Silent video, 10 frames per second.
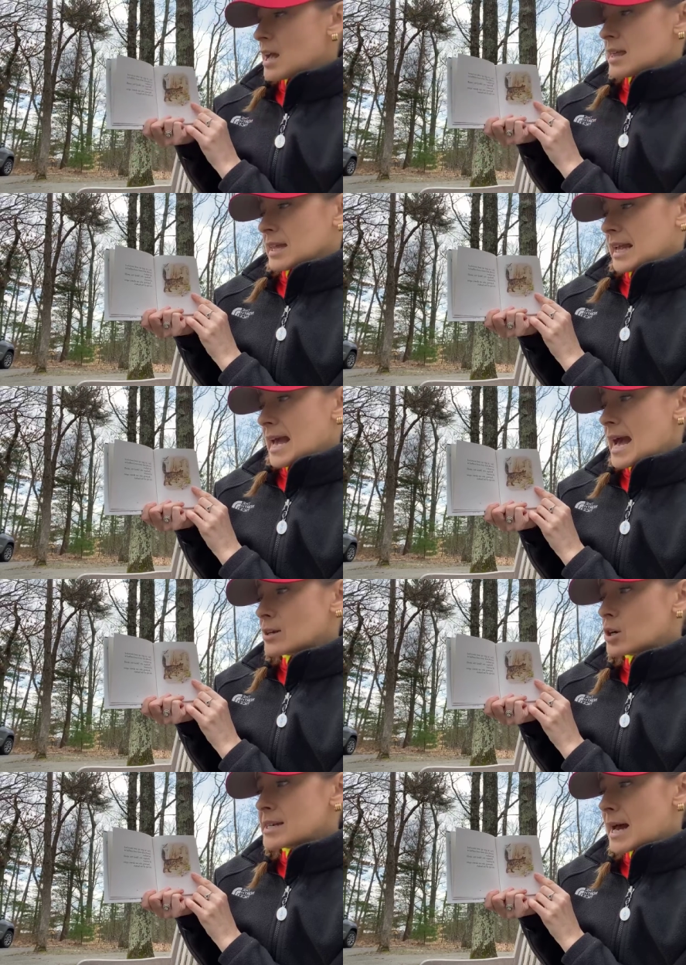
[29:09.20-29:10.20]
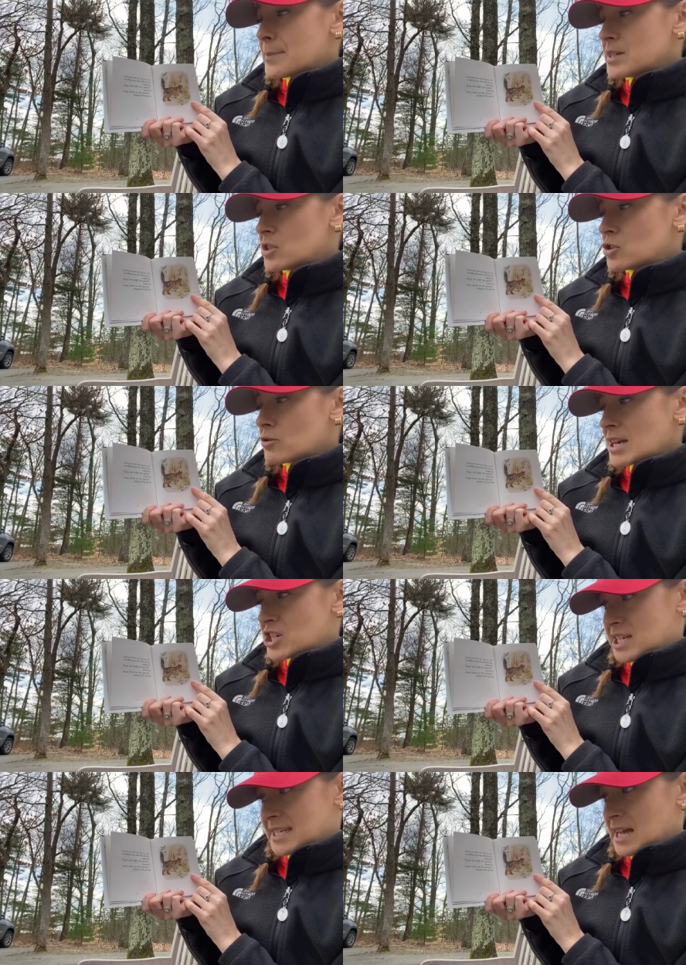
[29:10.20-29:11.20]
The cat got up and
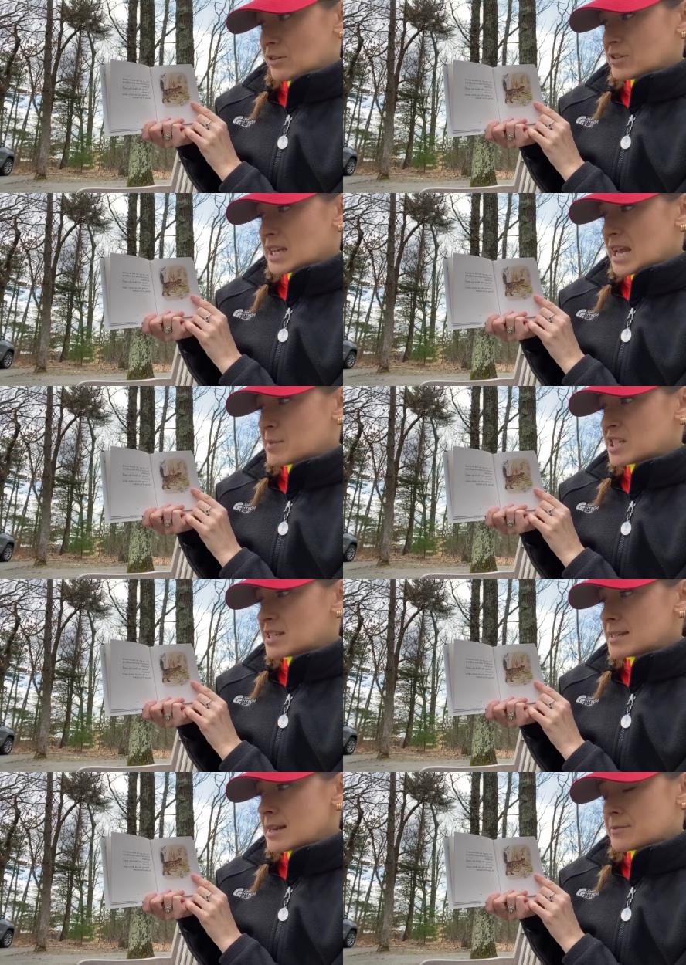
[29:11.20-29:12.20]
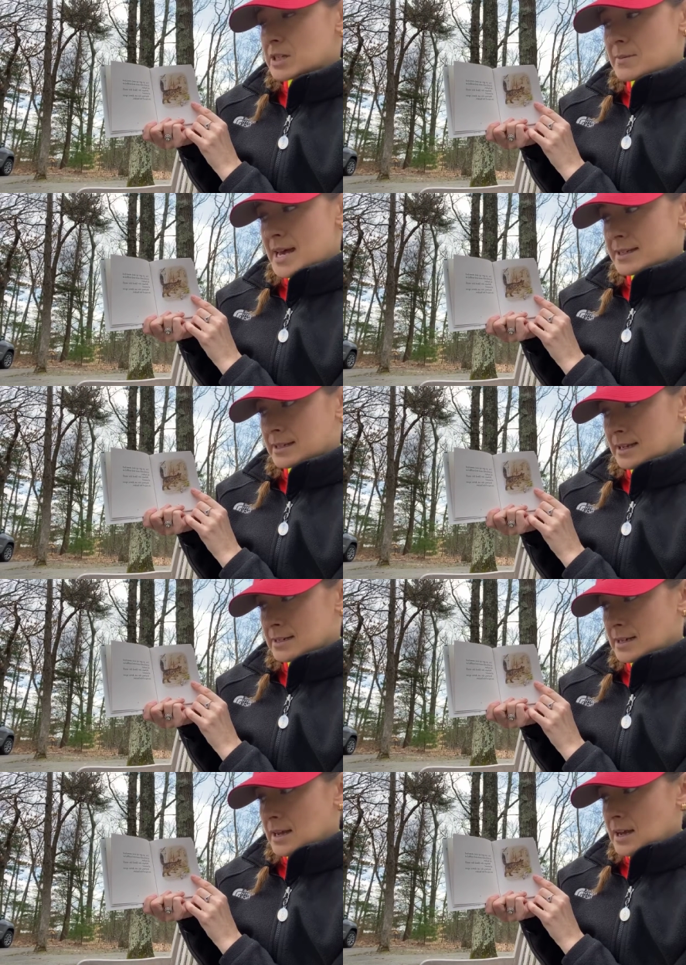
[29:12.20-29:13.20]
stretched herself and came and sniffed at the basket.
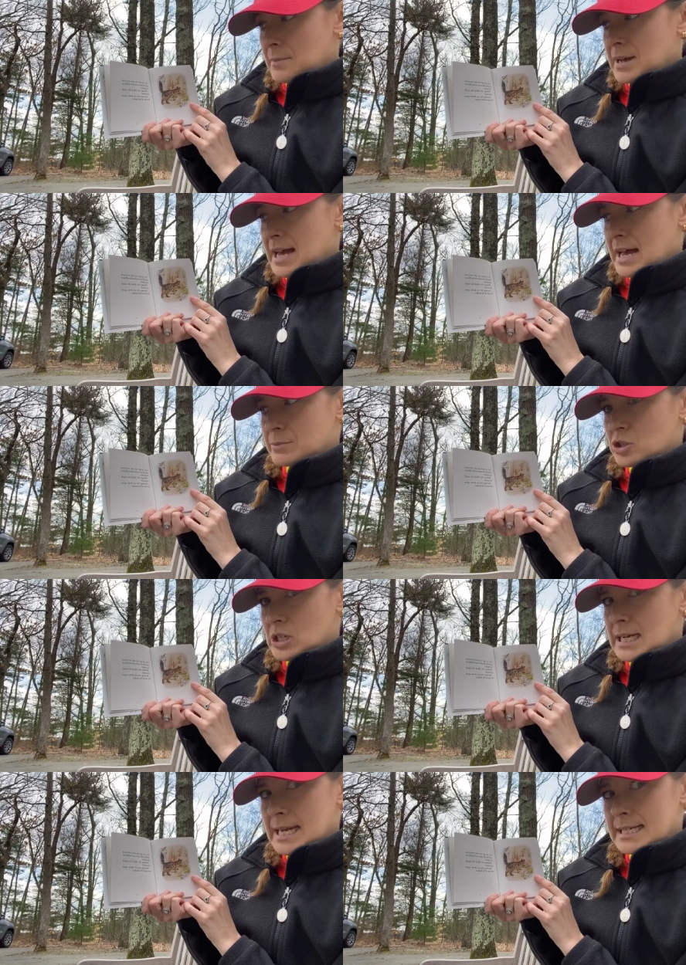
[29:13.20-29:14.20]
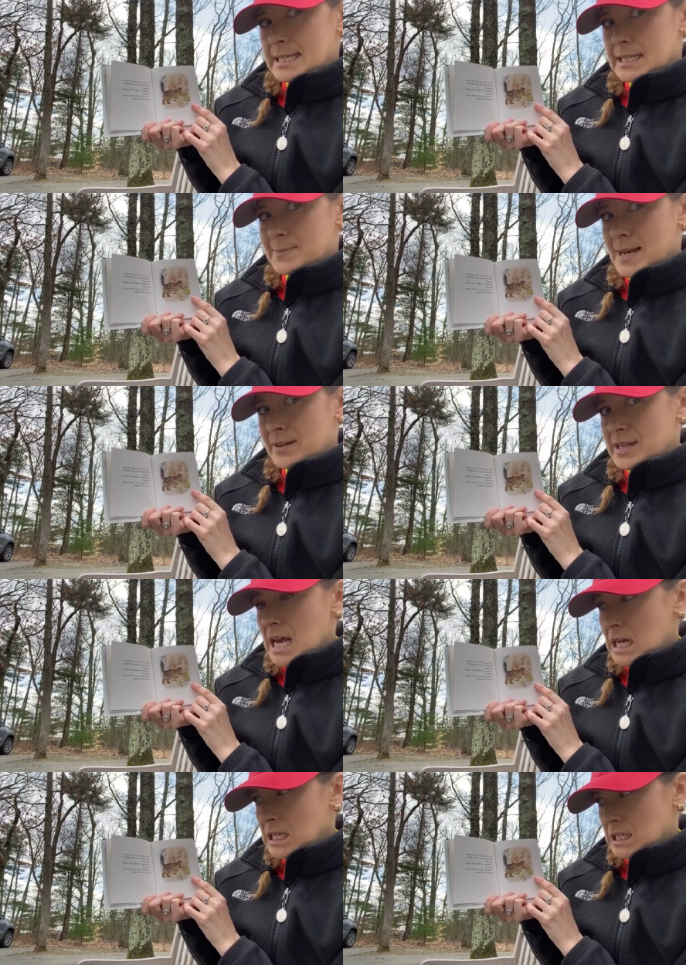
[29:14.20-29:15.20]
Perhaps she liked the smell of the
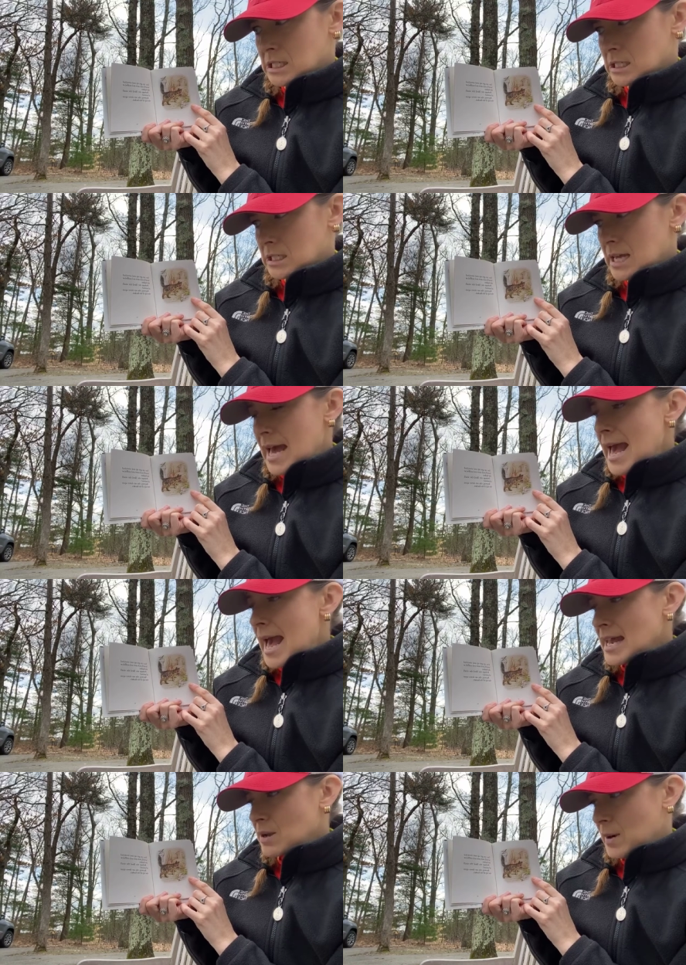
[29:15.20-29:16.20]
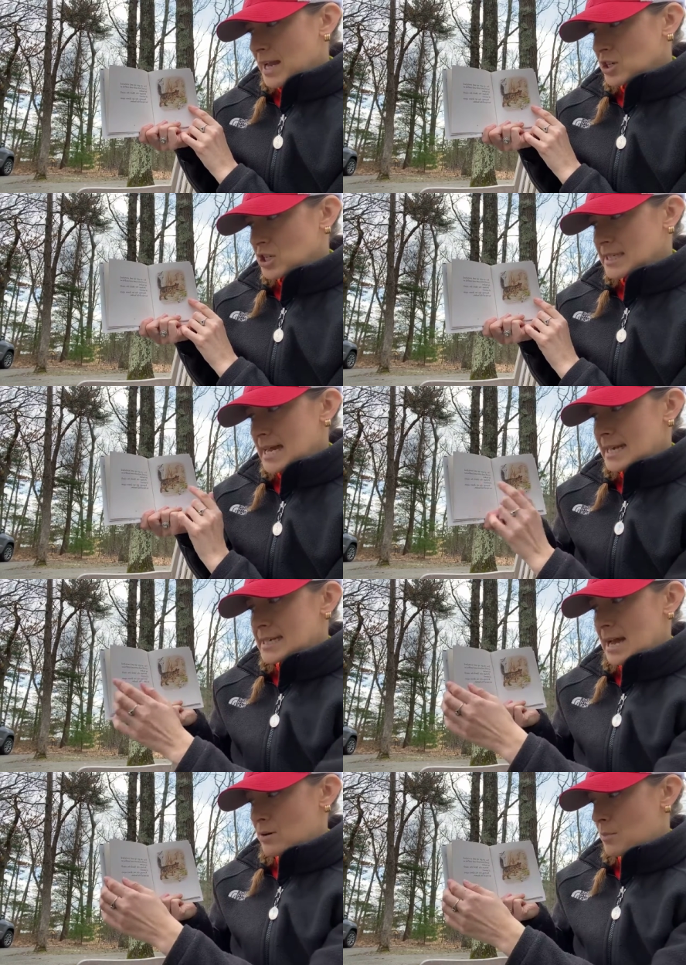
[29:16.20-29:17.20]
onions. Anyway, she sat
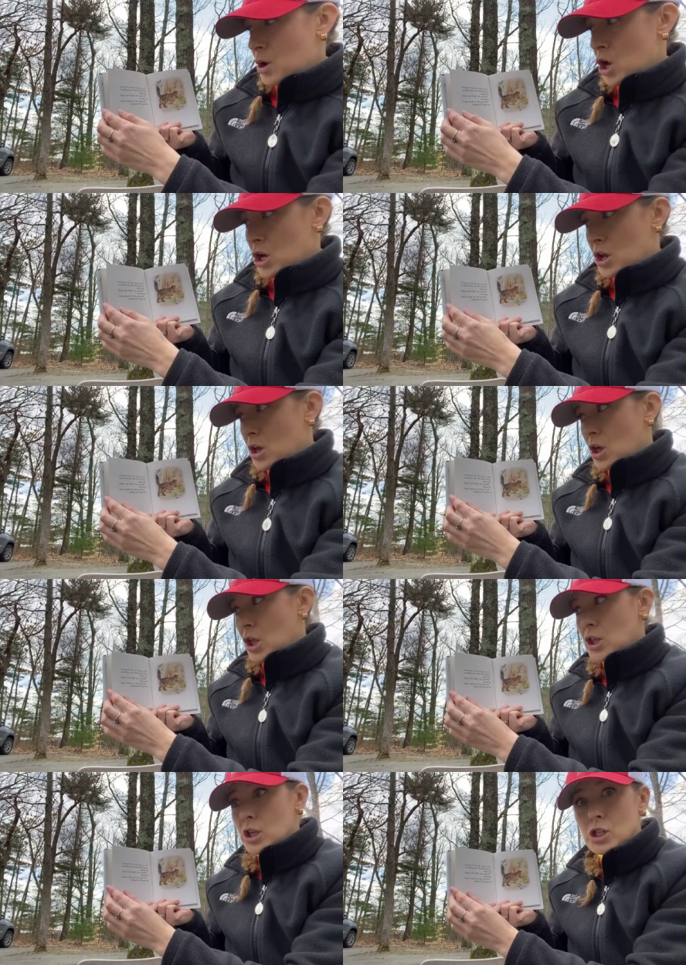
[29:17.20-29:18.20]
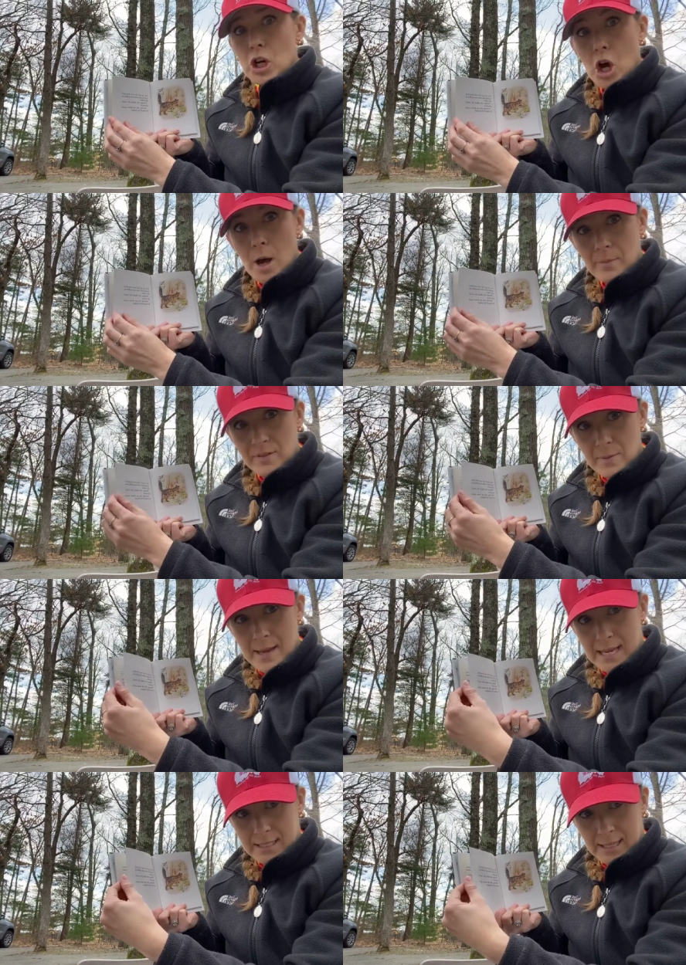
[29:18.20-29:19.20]
down upon the top of the
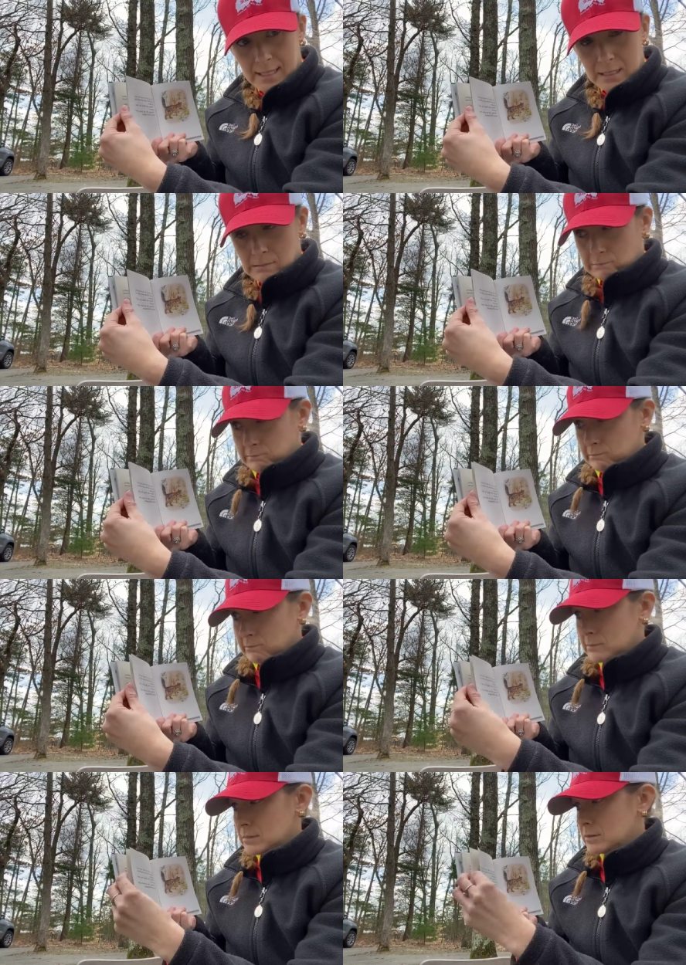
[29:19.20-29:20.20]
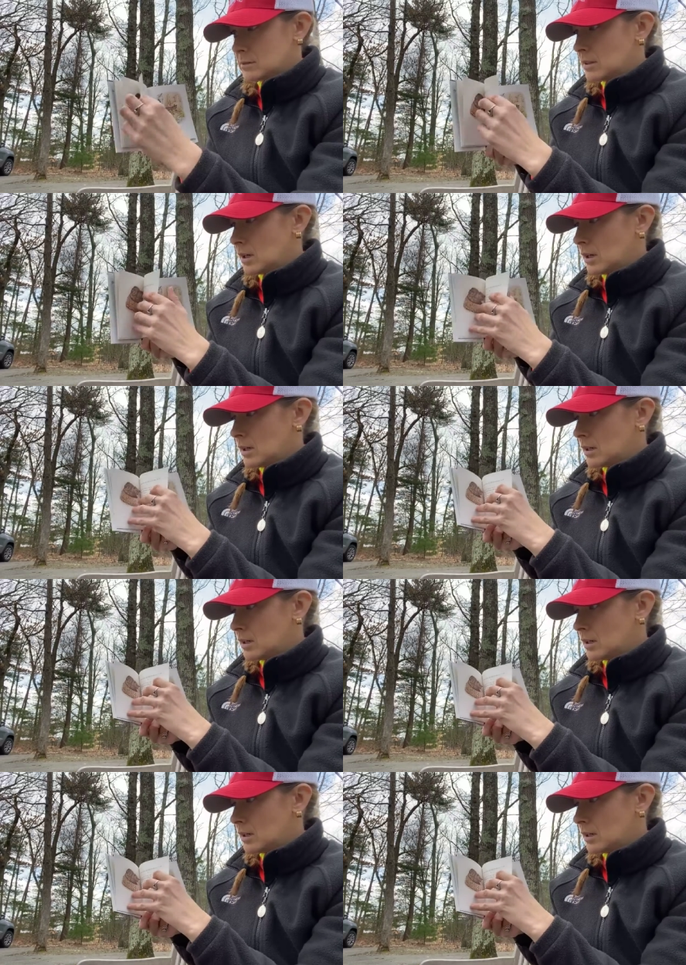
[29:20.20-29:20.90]
basket. Uh-oh.